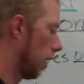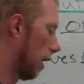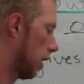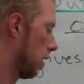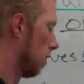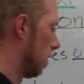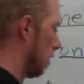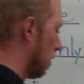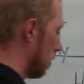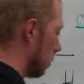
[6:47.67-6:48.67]
Okay?
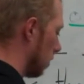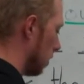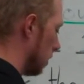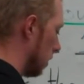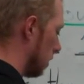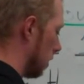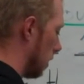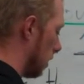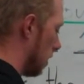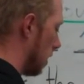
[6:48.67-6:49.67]
So this is
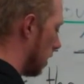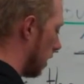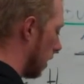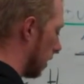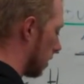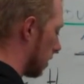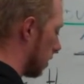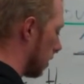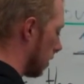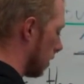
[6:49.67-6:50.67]
not
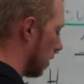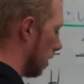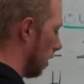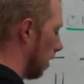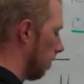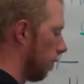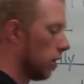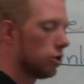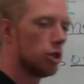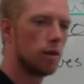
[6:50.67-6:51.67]
a
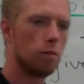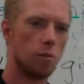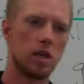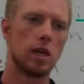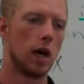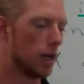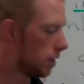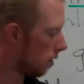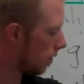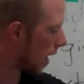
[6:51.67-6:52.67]
function
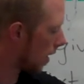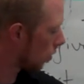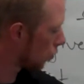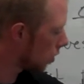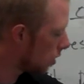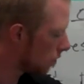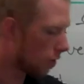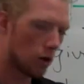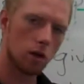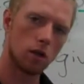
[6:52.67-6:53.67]
because of that green
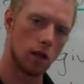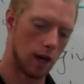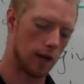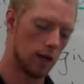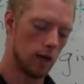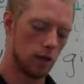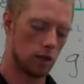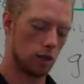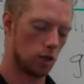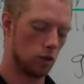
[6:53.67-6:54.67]
vertical line
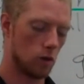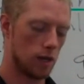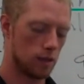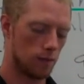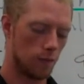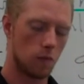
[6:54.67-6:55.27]
touching twice.